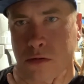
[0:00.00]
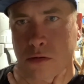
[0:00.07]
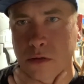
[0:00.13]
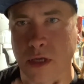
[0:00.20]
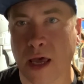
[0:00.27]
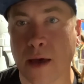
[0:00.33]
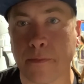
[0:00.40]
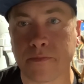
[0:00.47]

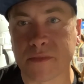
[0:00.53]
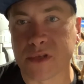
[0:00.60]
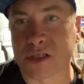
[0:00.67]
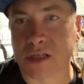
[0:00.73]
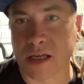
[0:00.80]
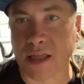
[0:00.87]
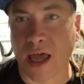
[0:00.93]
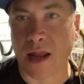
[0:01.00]
Yep, just
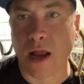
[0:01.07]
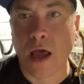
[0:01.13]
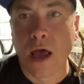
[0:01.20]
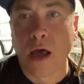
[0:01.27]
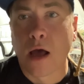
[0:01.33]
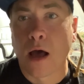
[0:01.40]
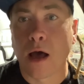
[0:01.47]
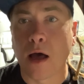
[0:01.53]
like that.
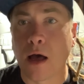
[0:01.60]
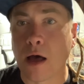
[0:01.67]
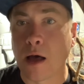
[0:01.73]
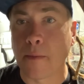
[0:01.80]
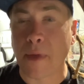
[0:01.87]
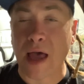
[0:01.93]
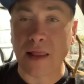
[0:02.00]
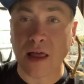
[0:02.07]

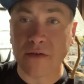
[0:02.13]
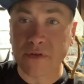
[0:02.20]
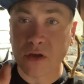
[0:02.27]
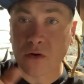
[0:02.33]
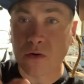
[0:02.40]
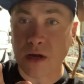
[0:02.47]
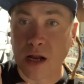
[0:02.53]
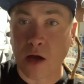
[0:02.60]
I love
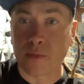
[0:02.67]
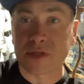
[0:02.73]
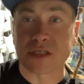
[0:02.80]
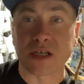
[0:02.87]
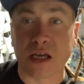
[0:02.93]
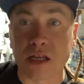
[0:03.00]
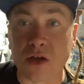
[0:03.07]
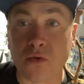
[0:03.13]
you, and I'll be
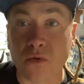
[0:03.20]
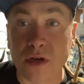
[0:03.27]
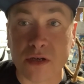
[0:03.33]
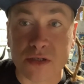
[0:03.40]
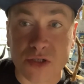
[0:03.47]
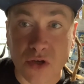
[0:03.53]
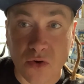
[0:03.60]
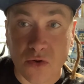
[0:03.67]
seeing you real
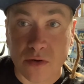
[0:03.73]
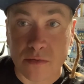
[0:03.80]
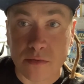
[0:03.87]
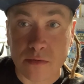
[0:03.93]
soon.